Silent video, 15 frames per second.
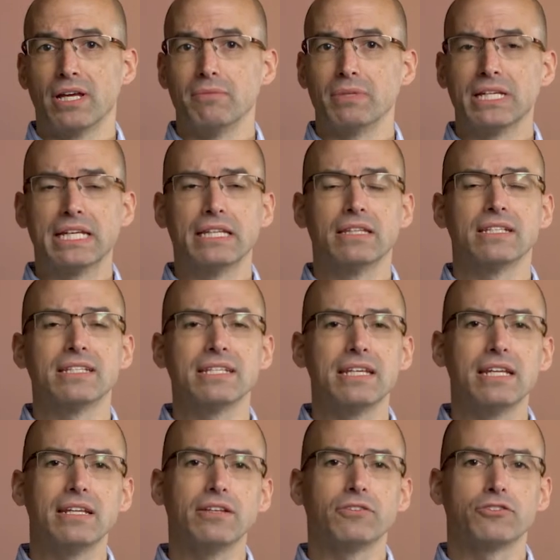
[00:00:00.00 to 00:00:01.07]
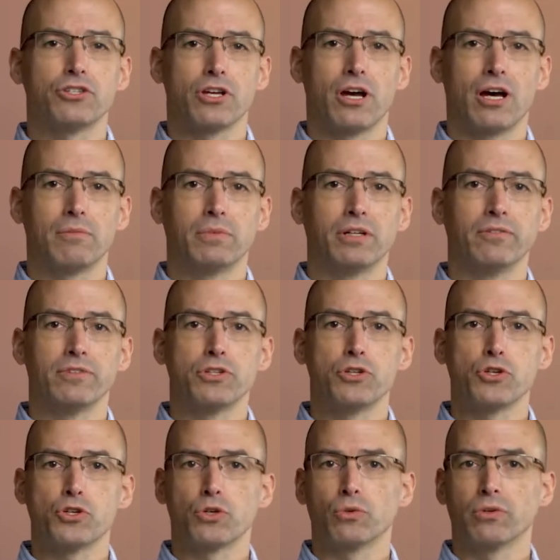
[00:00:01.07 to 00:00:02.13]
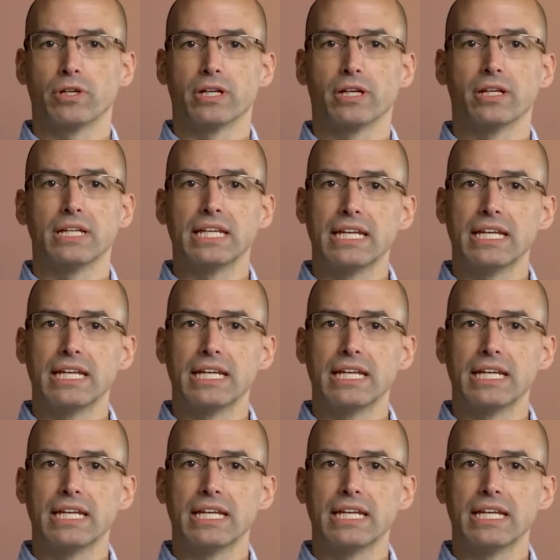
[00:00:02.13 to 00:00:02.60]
and begin the tedious job of ensuring